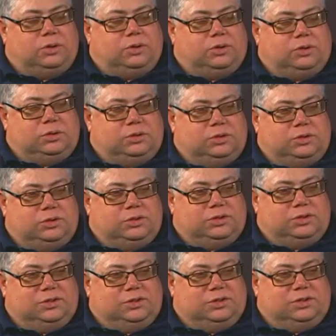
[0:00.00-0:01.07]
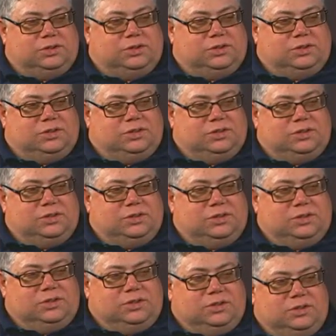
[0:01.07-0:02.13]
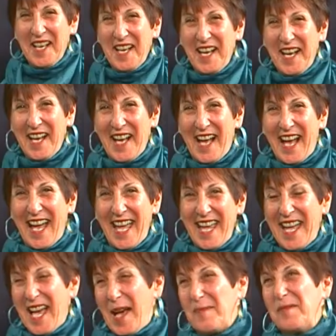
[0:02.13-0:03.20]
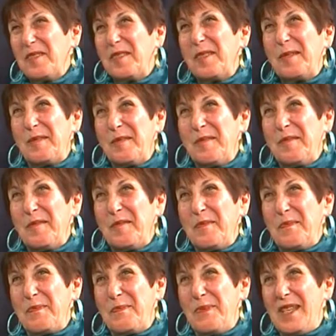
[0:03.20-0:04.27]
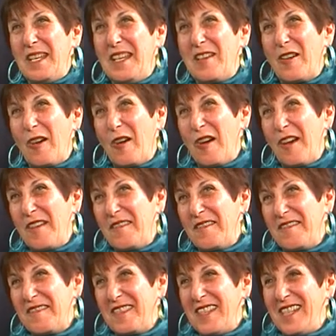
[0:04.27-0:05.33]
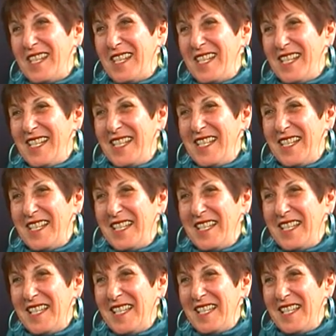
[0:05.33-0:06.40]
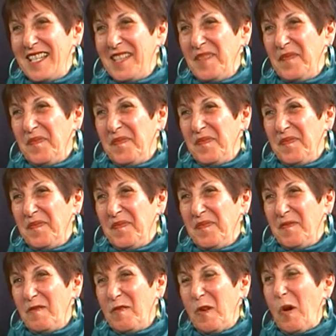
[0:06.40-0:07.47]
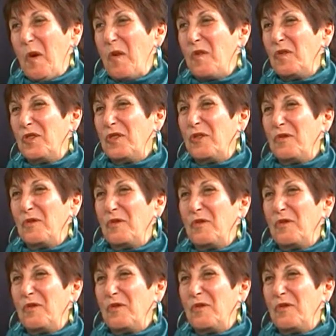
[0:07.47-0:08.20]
This is great. I happen to be on the road to